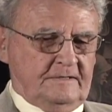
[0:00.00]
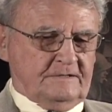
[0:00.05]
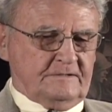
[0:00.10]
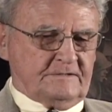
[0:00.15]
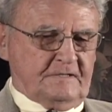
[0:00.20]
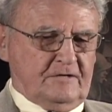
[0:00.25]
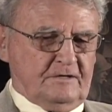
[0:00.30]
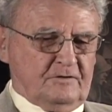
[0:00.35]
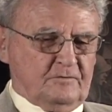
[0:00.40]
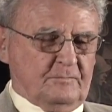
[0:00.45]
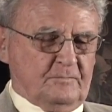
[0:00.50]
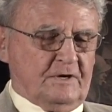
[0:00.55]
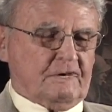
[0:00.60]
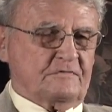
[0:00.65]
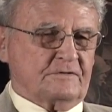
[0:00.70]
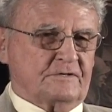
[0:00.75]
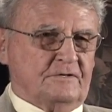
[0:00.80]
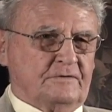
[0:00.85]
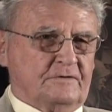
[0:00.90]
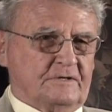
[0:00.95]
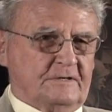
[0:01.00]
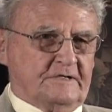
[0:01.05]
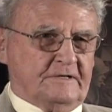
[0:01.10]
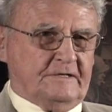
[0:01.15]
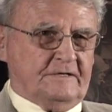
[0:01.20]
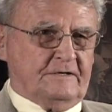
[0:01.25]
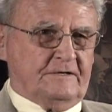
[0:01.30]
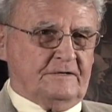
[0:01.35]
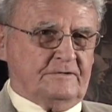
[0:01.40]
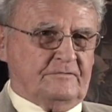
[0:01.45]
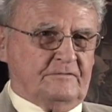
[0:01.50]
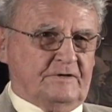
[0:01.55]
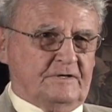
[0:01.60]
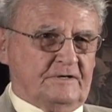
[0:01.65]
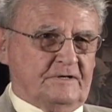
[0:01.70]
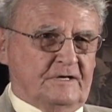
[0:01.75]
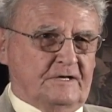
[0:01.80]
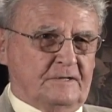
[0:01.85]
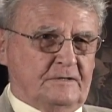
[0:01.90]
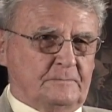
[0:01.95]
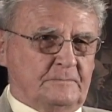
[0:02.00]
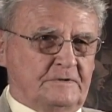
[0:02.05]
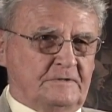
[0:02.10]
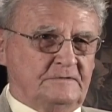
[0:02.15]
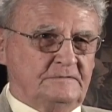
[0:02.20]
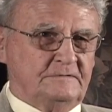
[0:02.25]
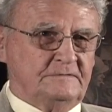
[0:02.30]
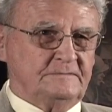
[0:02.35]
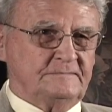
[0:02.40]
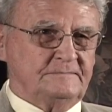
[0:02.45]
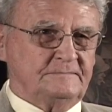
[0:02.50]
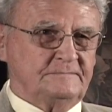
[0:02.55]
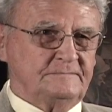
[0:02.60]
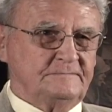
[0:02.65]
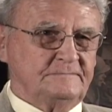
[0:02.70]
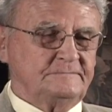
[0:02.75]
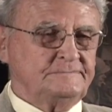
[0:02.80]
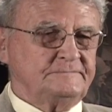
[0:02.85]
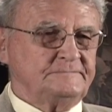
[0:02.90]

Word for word: senator from Arizona did in Vietnam. Exactly.